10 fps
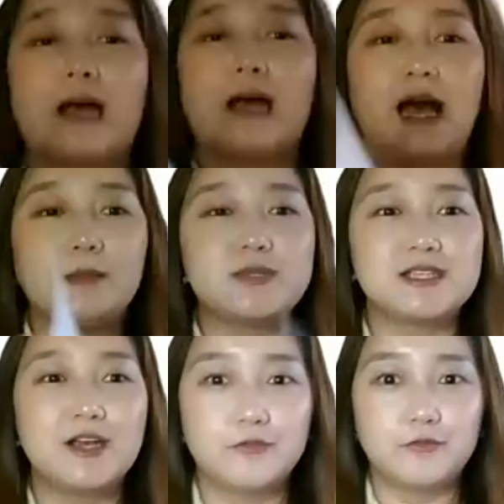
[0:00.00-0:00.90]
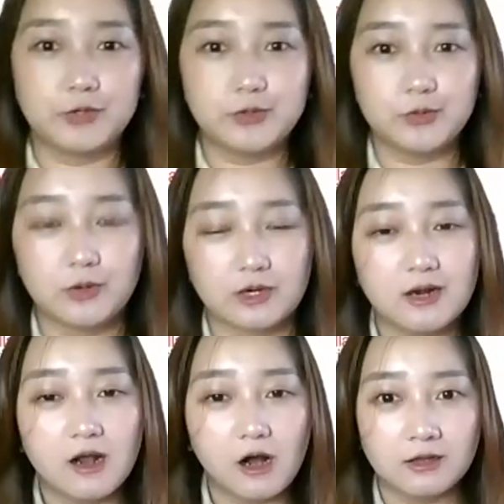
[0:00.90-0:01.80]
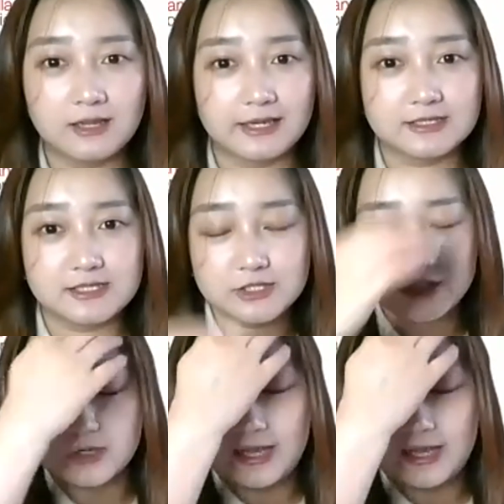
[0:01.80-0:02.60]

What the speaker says: apps for your online teaching,